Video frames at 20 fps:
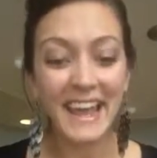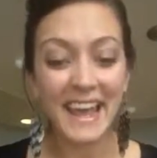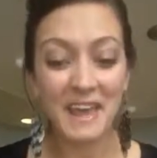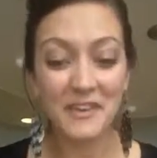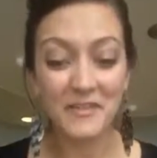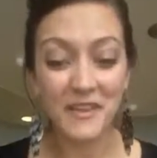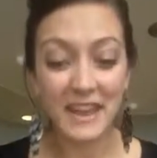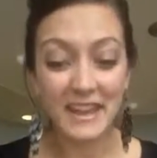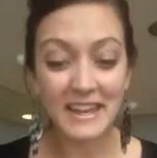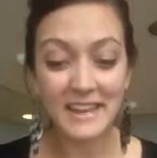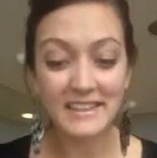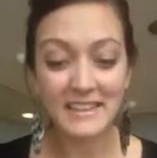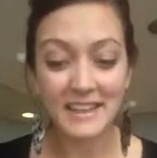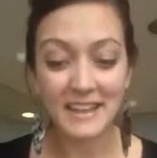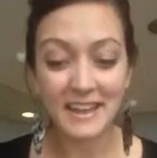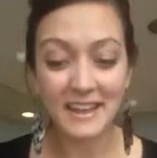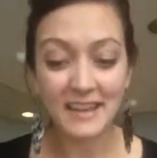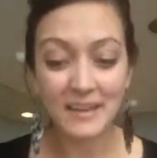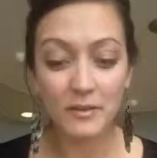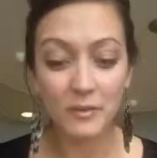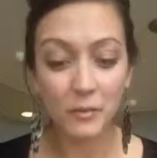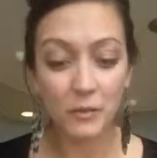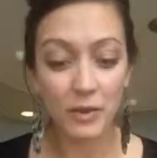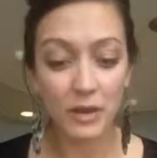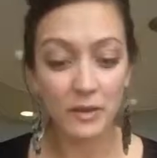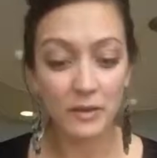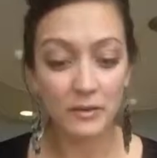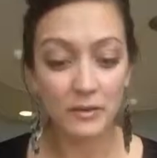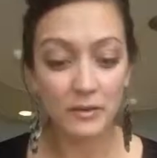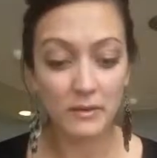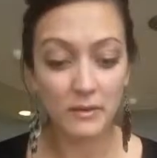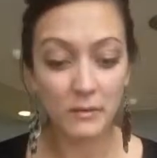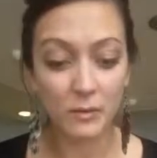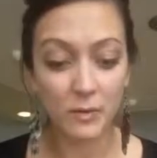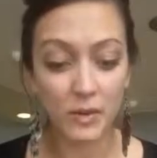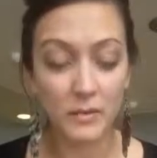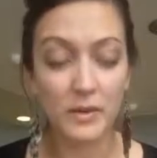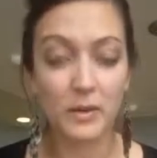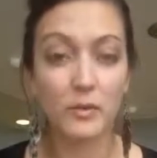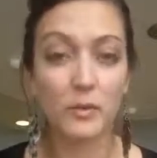If anything, when
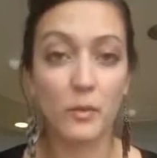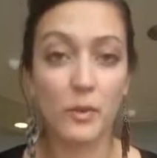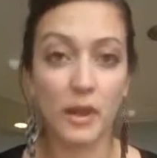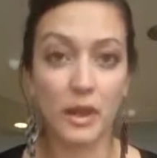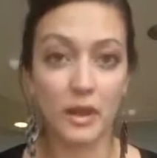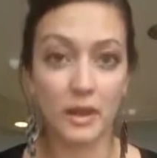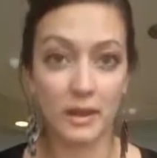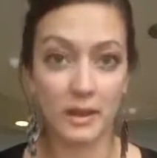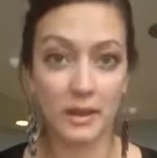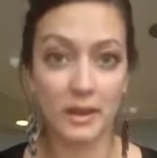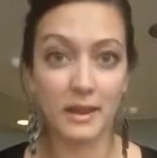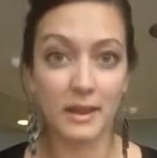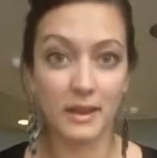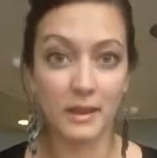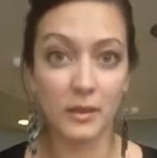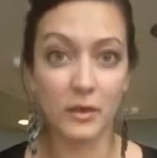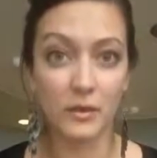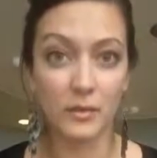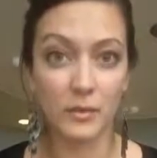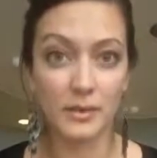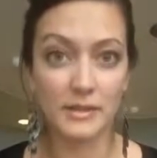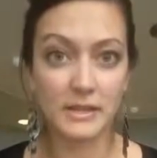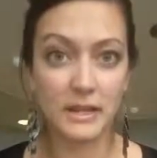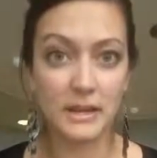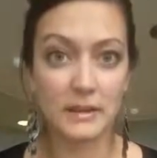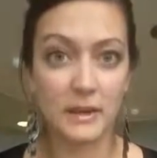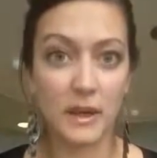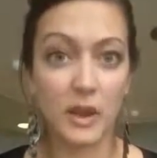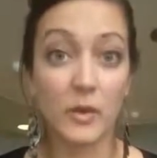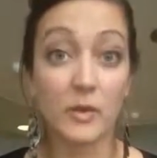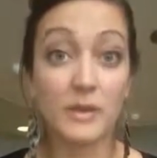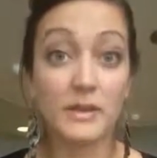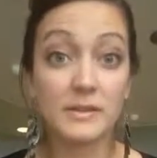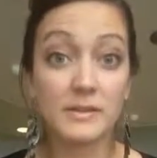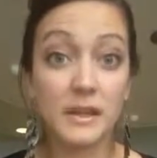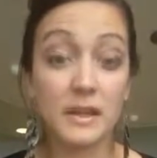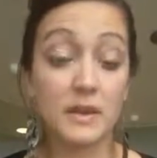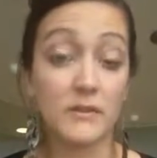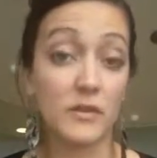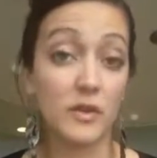women are working on getting in a good routine, I
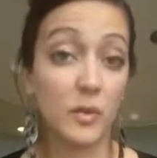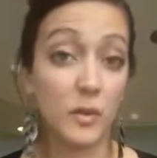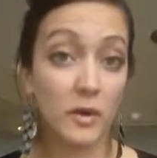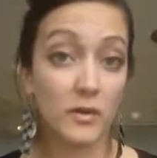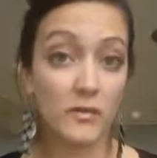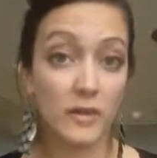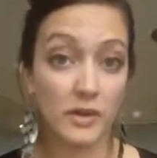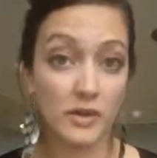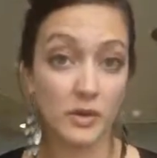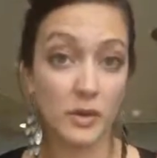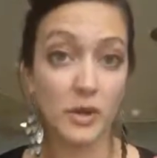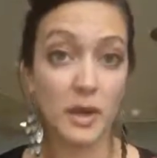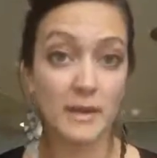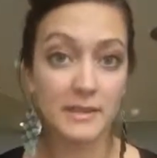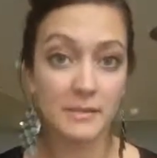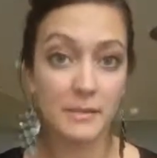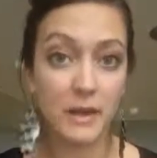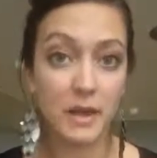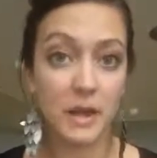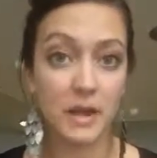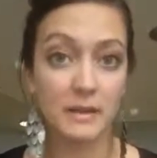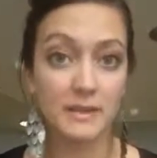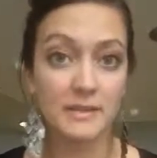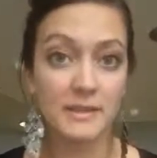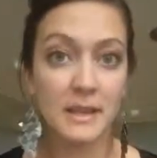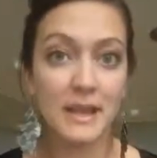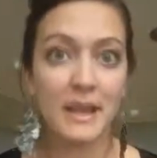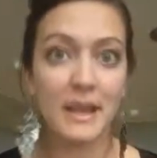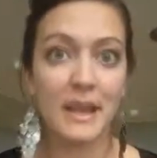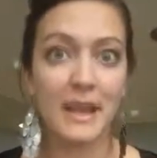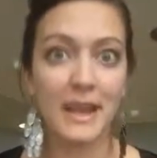always say if you wear facial cosmetics,